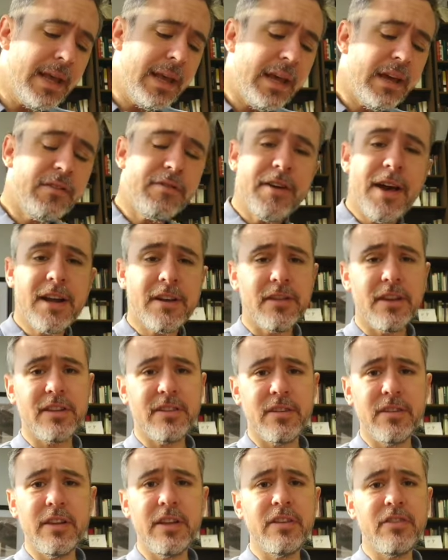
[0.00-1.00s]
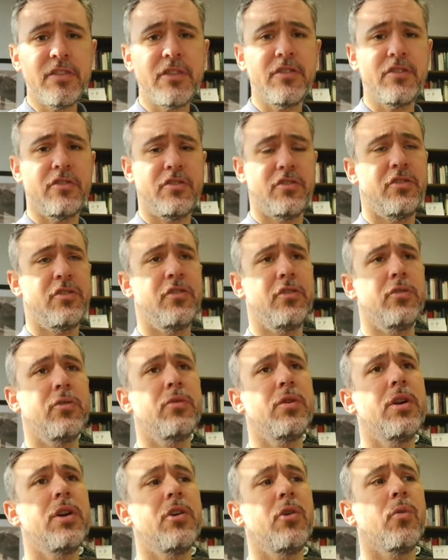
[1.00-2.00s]
in fact, let's listen
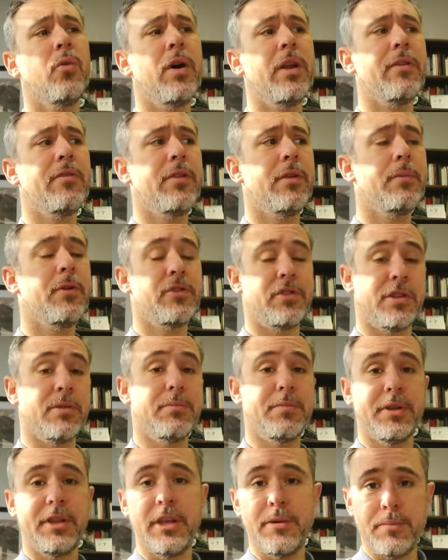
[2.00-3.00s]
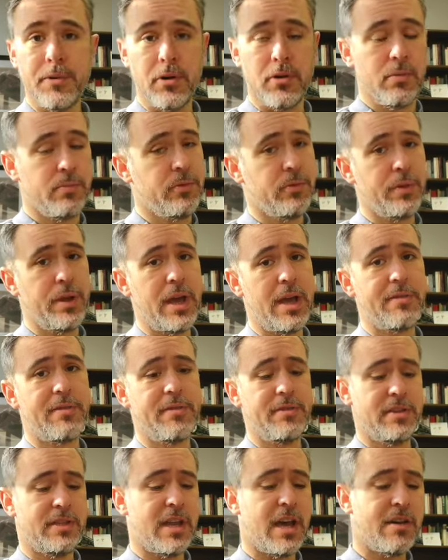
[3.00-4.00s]
to one of the most complete poems we have
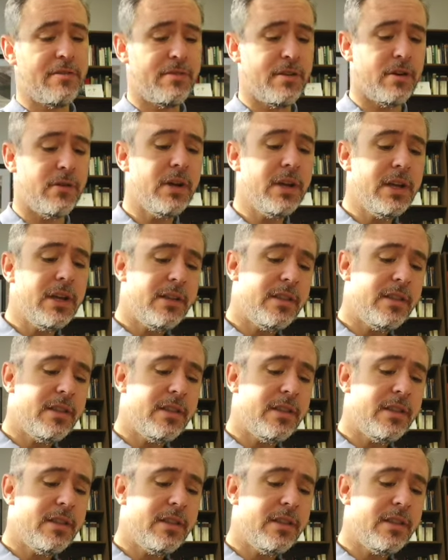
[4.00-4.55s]
of Sappho.